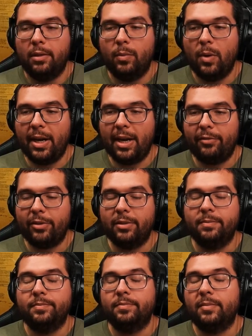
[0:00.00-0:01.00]
Whatever.
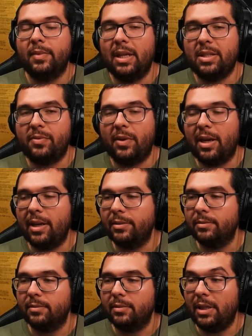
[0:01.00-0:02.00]
It's
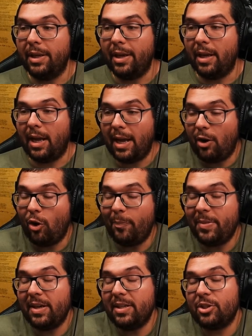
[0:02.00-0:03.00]
fine. It, I hope
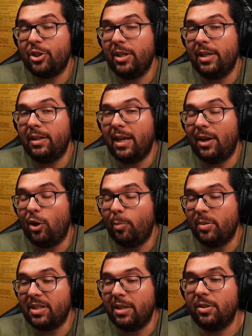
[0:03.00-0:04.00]
that it's good. I hope
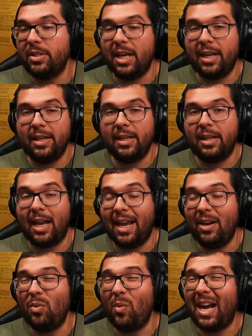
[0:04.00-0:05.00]
it's entertaining. I
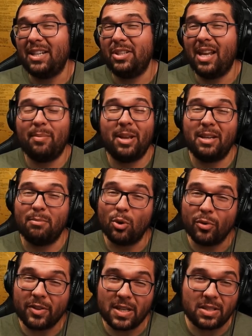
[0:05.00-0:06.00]
don't watch that many
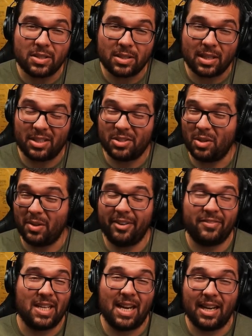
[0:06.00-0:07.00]
movies. I just don't
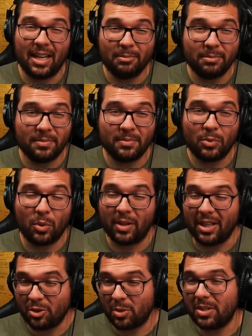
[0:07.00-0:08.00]
have time or
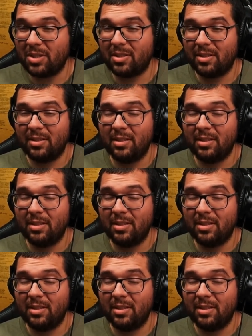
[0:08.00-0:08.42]
interest.